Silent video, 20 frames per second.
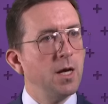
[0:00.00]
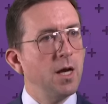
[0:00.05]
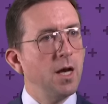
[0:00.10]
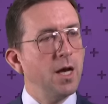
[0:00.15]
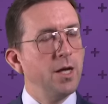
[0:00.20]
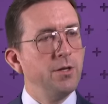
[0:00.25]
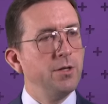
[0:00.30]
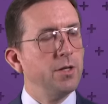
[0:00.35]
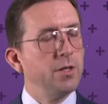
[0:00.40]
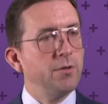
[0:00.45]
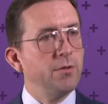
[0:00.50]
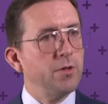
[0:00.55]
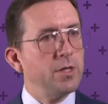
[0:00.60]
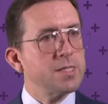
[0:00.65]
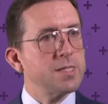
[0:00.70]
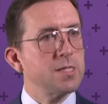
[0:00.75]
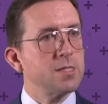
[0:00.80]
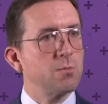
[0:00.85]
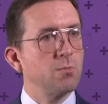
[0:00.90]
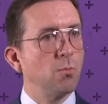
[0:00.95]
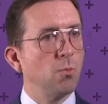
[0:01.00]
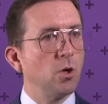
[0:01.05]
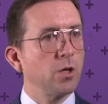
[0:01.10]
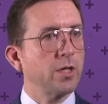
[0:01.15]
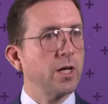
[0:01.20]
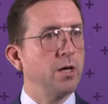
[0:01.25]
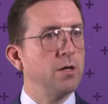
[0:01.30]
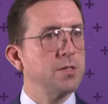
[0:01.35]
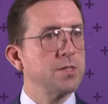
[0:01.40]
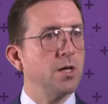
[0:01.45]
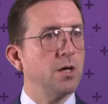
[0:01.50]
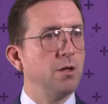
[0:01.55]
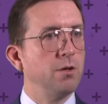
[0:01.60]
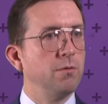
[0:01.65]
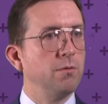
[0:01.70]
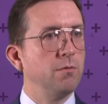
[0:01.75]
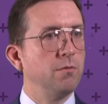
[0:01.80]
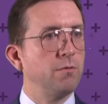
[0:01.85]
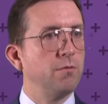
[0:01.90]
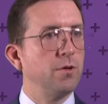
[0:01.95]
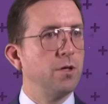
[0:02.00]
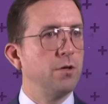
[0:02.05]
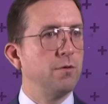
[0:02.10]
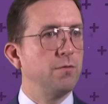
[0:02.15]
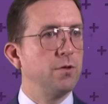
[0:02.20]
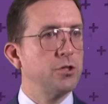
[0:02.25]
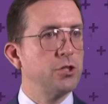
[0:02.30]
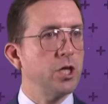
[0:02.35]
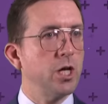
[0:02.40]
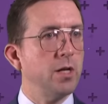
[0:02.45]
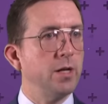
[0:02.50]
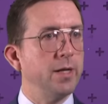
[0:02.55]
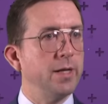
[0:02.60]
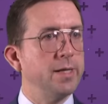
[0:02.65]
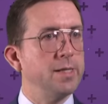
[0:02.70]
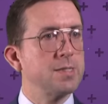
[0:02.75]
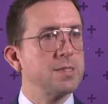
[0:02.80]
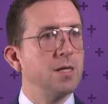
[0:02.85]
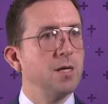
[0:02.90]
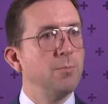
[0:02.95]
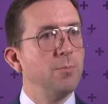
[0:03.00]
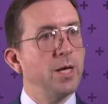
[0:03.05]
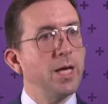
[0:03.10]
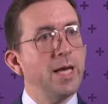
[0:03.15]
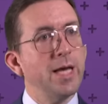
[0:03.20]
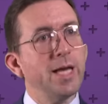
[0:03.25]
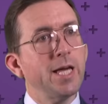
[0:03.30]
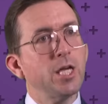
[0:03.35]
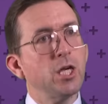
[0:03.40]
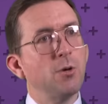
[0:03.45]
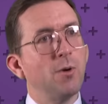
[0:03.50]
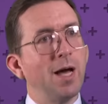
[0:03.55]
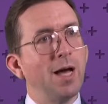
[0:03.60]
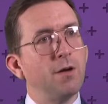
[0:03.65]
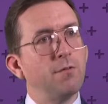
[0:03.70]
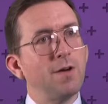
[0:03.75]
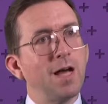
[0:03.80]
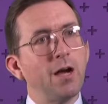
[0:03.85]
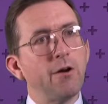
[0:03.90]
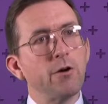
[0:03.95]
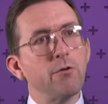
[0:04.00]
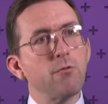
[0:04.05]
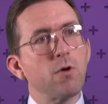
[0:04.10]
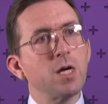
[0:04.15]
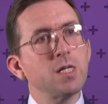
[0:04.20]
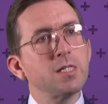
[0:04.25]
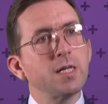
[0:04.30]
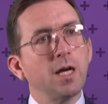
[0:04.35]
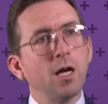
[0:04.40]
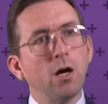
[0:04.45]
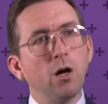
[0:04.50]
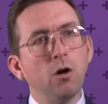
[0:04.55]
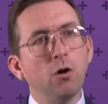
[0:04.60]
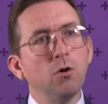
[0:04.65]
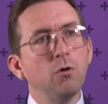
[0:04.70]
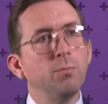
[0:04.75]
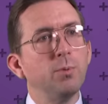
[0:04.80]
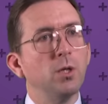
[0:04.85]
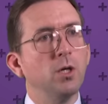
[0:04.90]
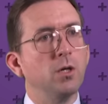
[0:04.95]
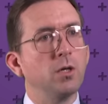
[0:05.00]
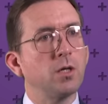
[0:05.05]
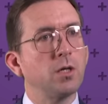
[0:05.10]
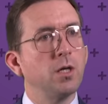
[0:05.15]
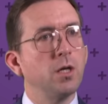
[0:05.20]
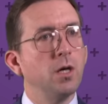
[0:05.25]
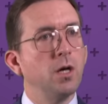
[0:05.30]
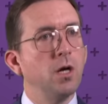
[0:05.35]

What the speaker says: And this is what goes on for journalists. But here you have Harry writing a whole book.